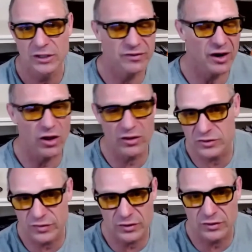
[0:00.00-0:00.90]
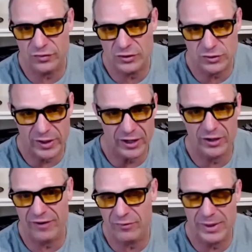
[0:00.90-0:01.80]
you've got all this food in the refrigerator
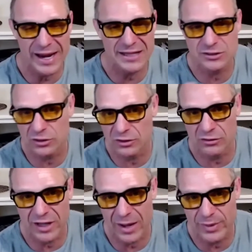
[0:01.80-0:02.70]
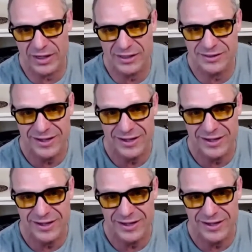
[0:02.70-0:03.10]
and everybody has their little cubbies